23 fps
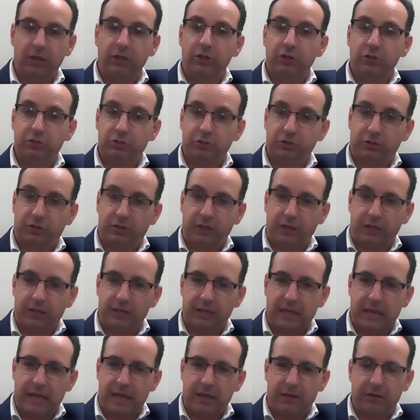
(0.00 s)
should think
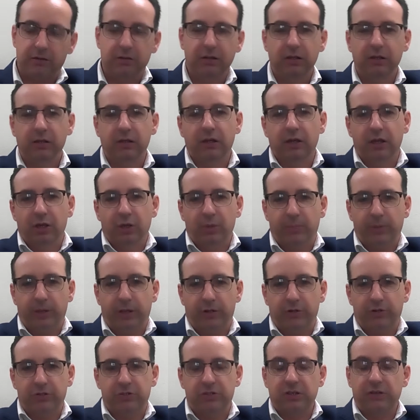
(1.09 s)
again,
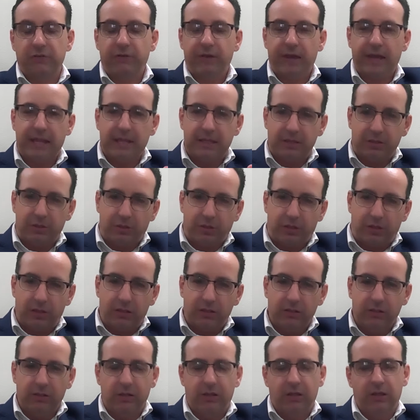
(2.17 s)
because if anything,